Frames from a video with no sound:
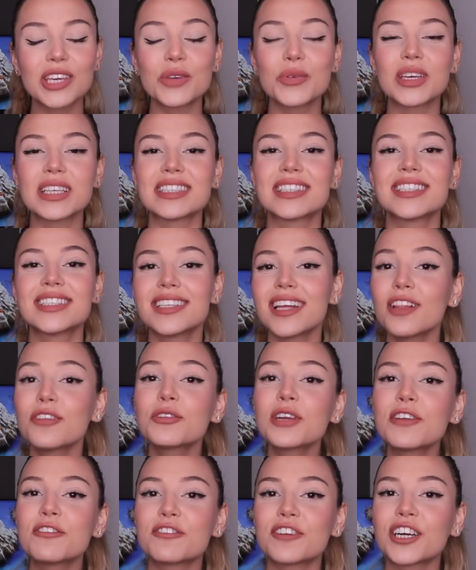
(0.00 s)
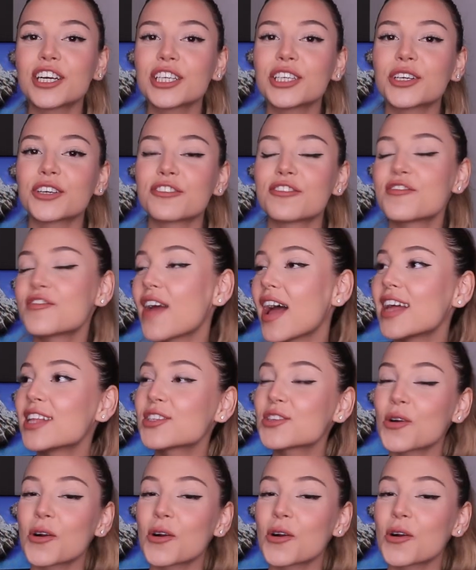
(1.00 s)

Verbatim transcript: you can still refer your friends